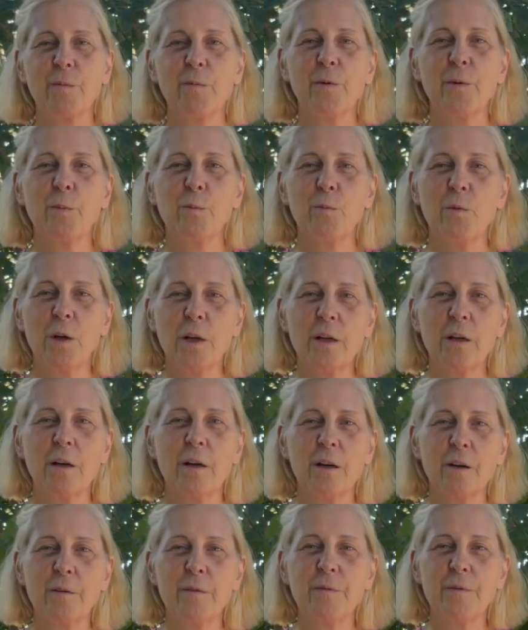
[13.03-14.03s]
from one
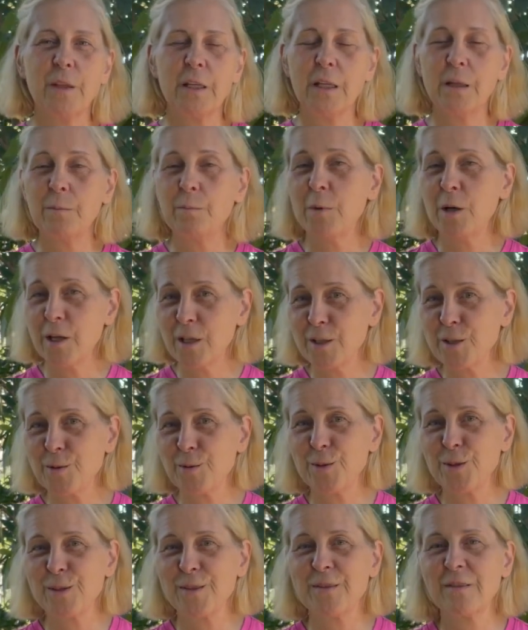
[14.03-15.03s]
of the
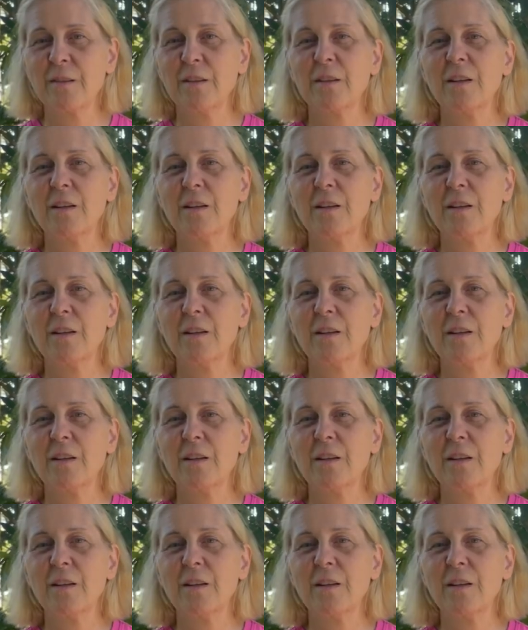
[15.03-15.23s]
modules